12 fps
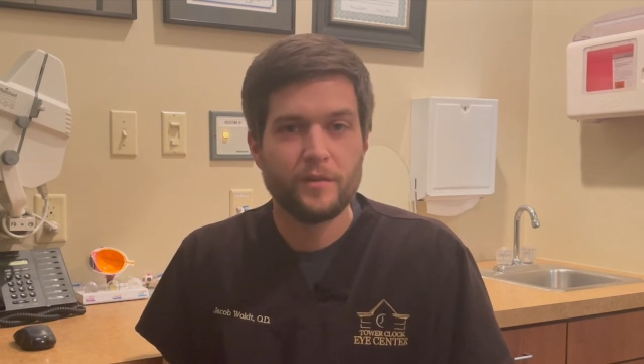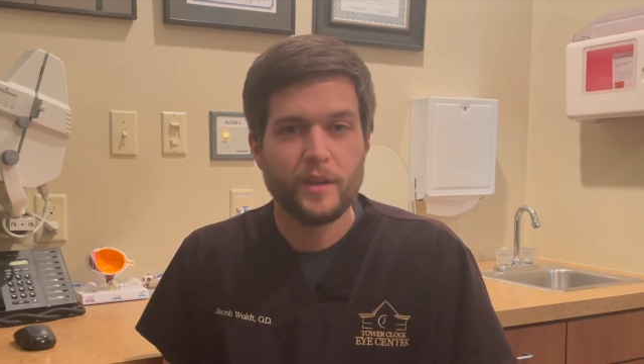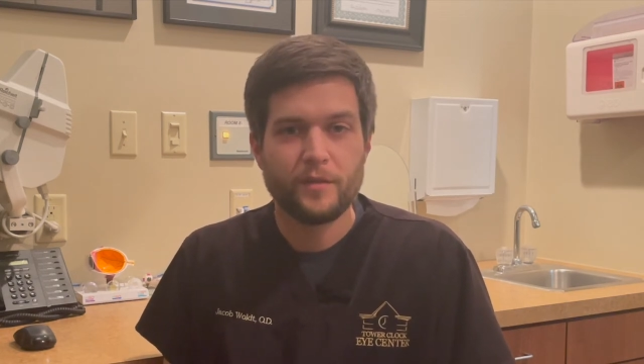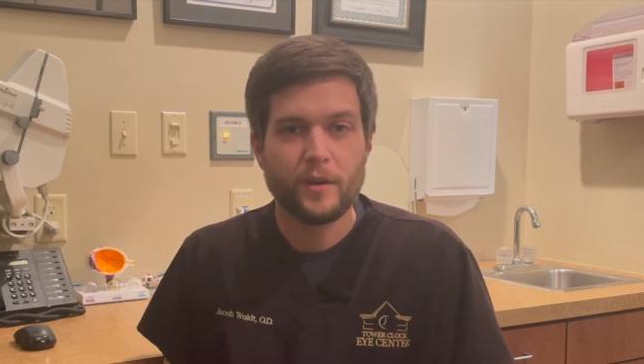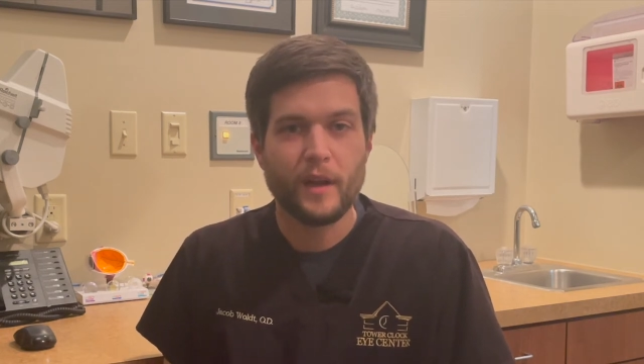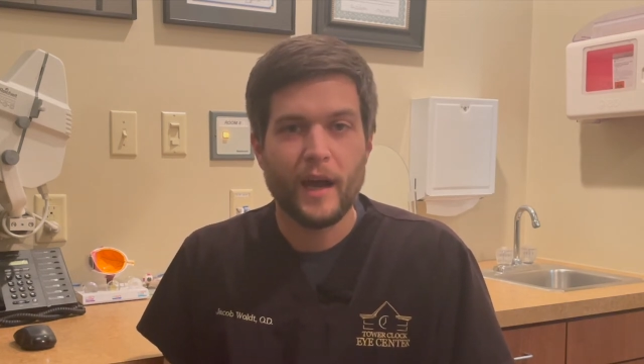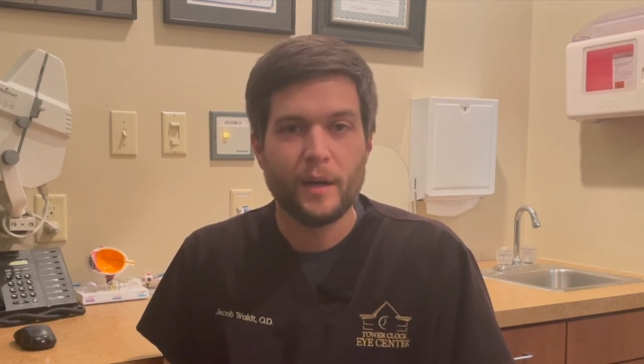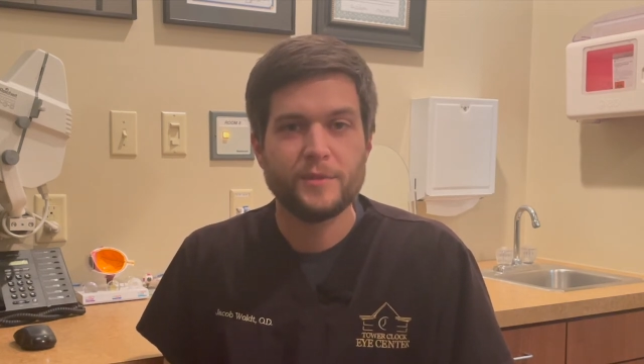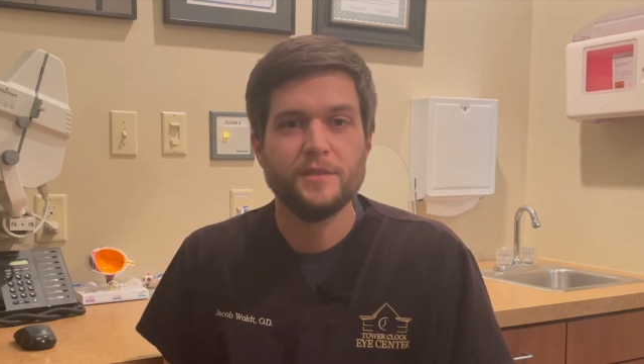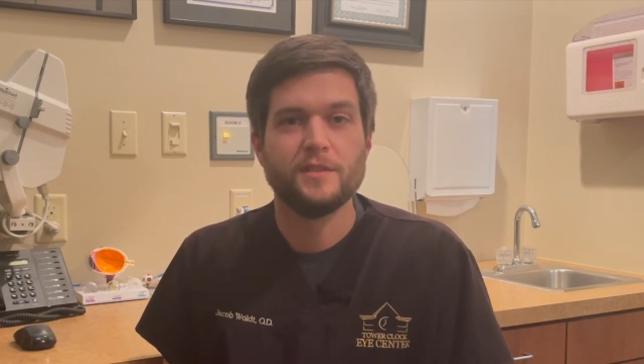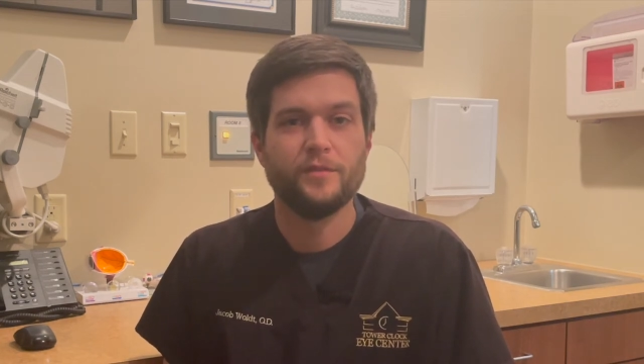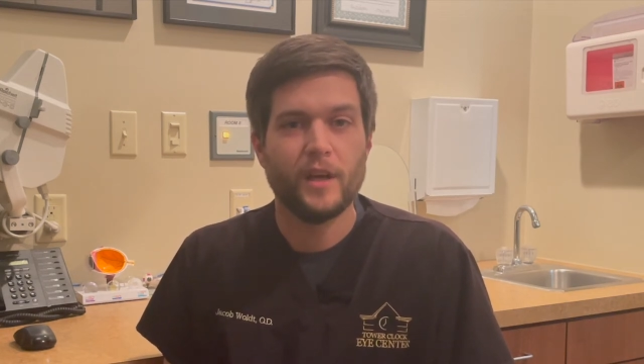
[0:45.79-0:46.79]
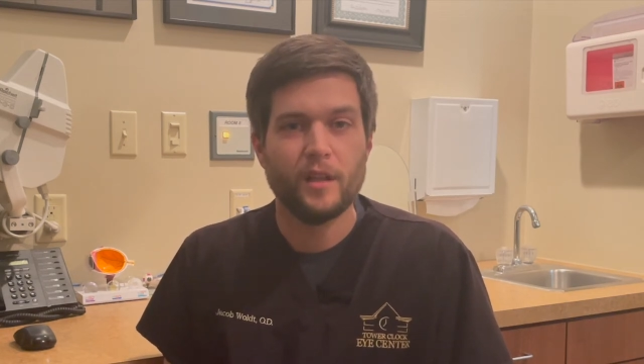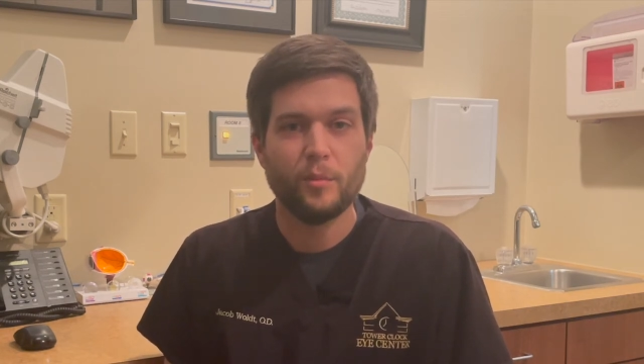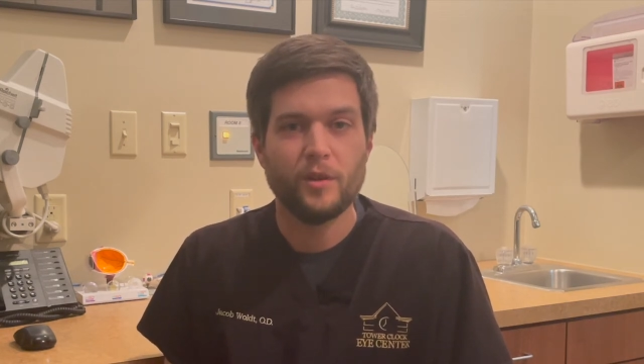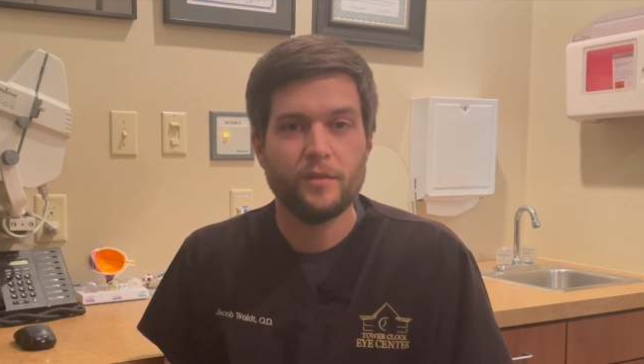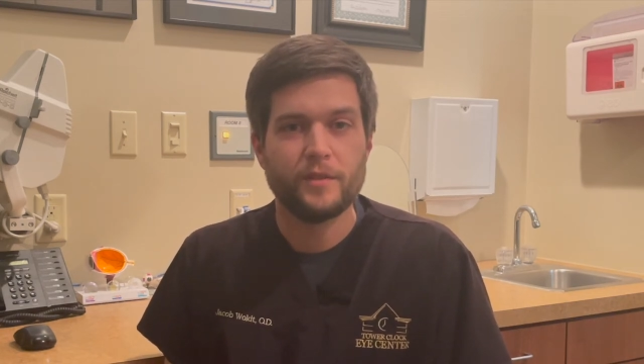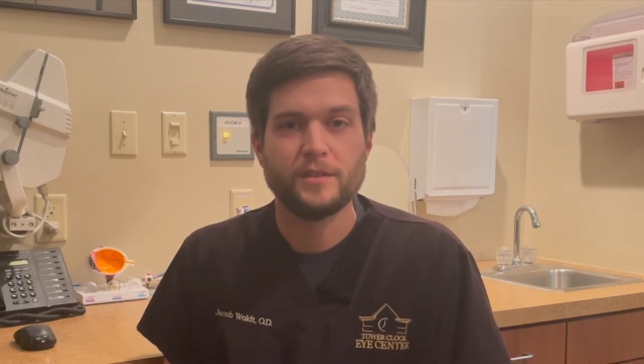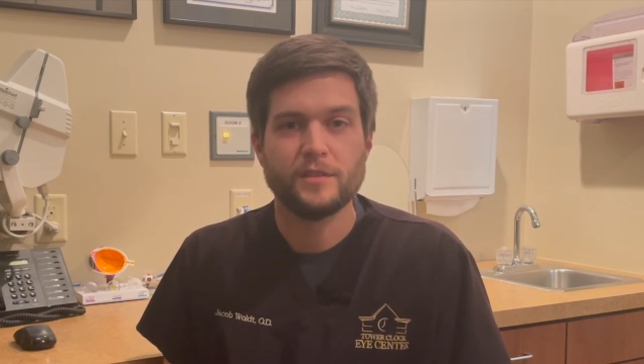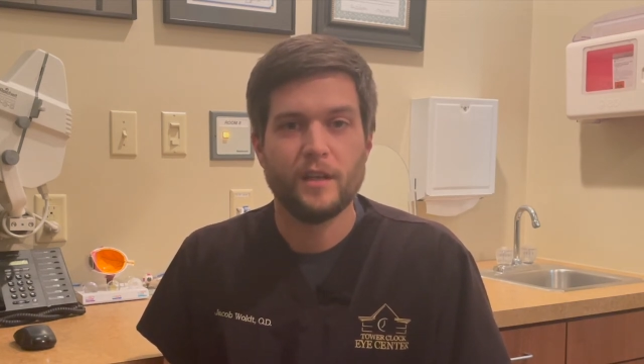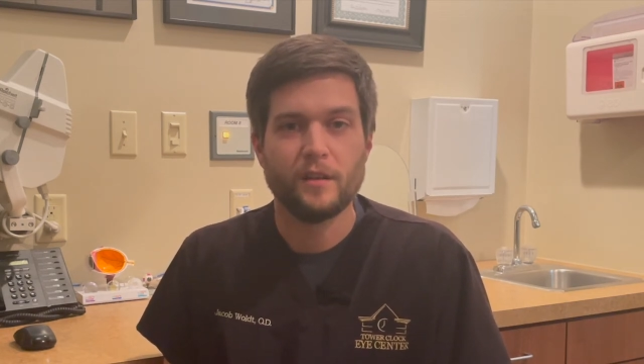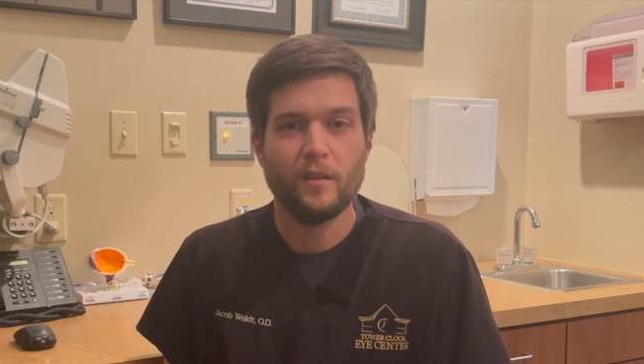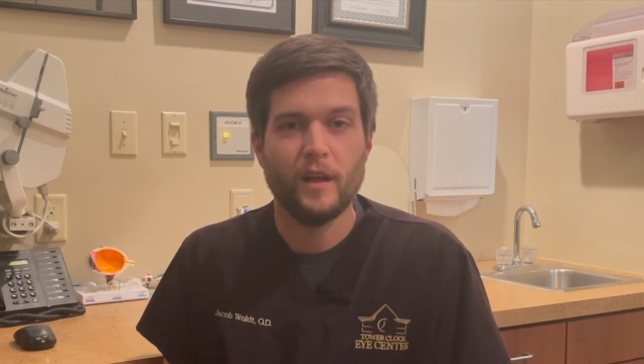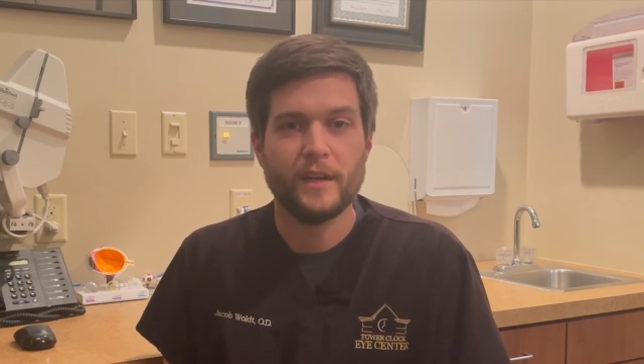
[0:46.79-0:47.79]
of different options available for
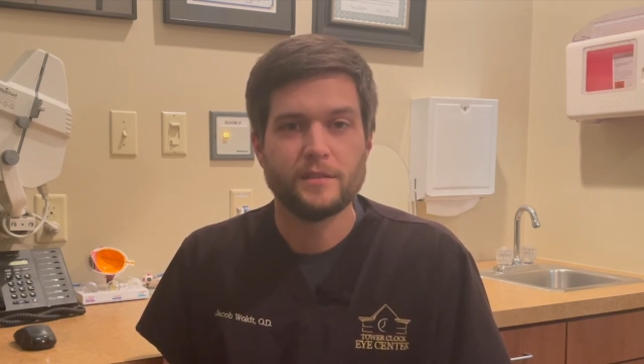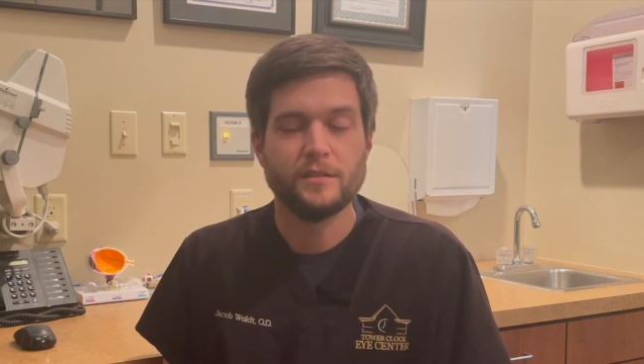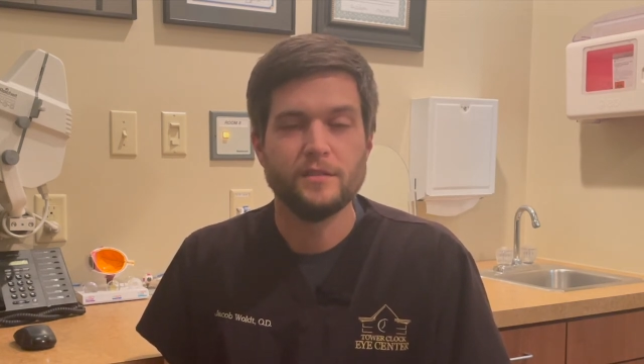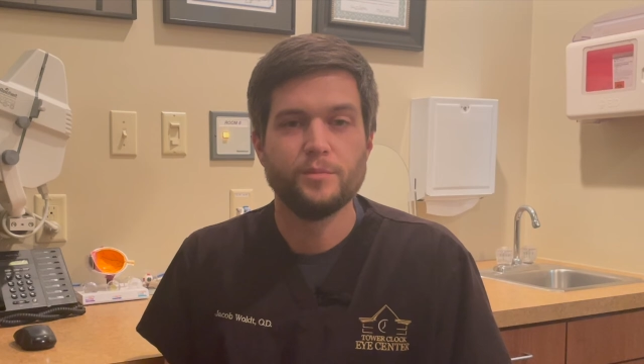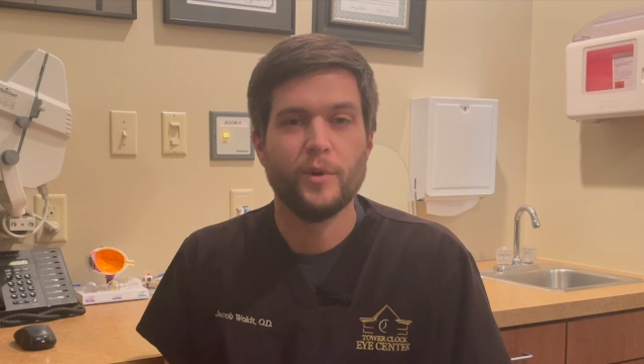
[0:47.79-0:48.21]
sunglasses,